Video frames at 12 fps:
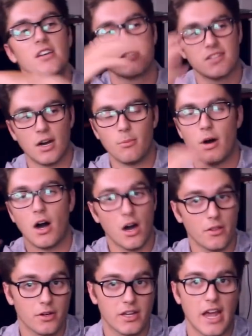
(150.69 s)
some
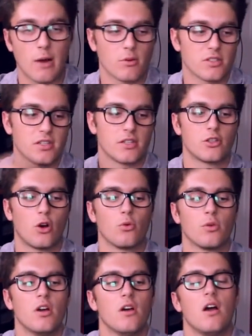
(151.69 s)
other cameras that don't